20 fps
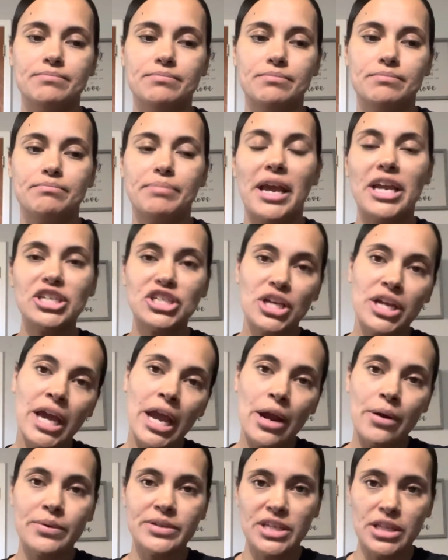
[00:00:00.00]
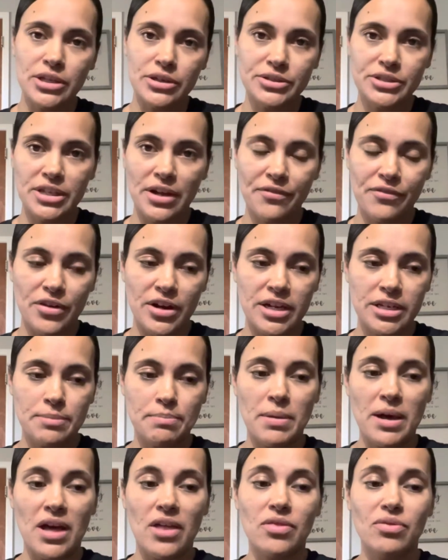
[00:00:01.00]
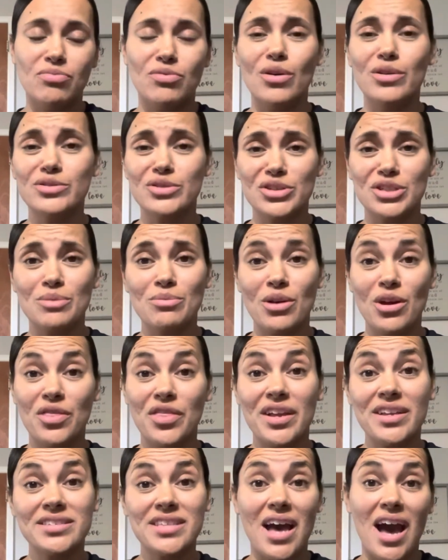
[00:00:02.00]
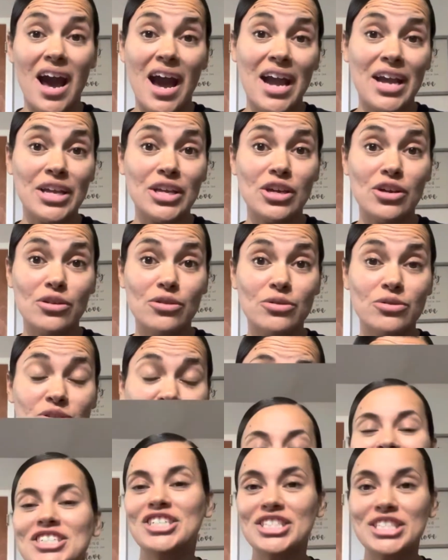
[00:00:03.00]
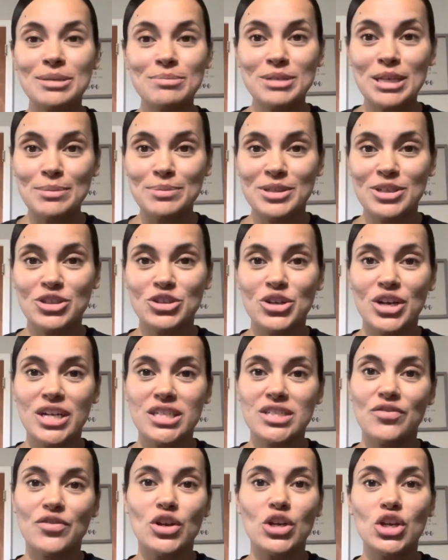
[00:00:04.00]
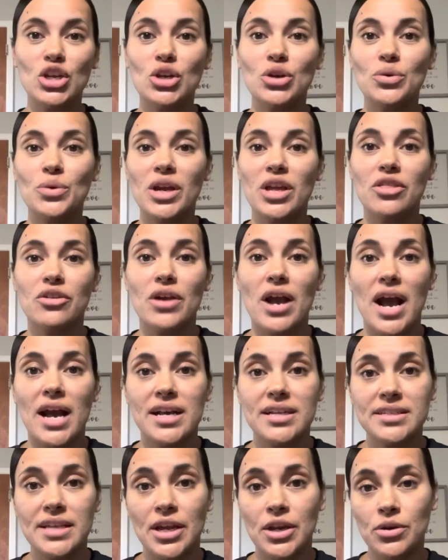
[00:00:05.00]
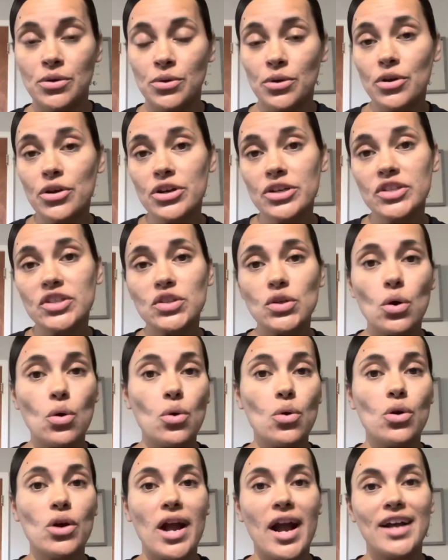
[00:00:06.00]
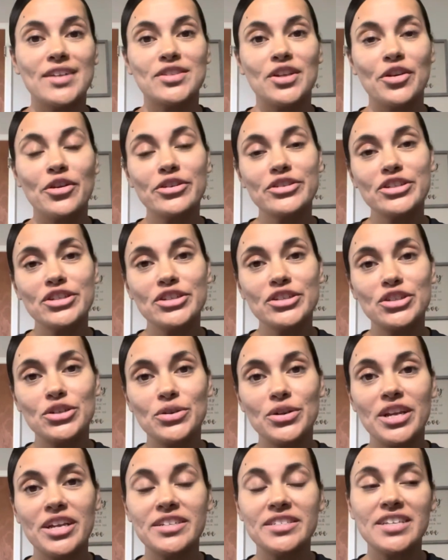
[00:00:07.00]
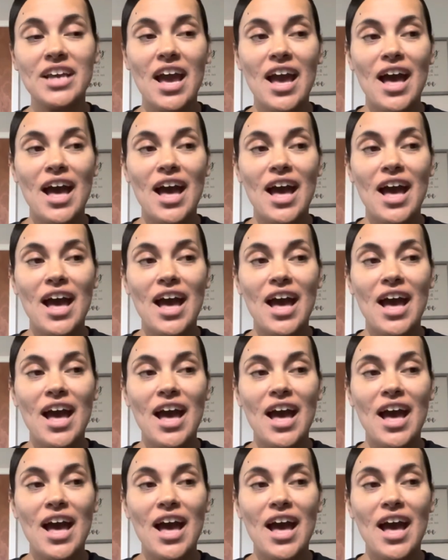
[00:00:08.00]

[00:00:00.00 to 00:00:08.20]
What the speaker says: patient care was a little different, but those are some good things that I use. Just some tips and tricks for you, either as a new nurse or as a nursing student.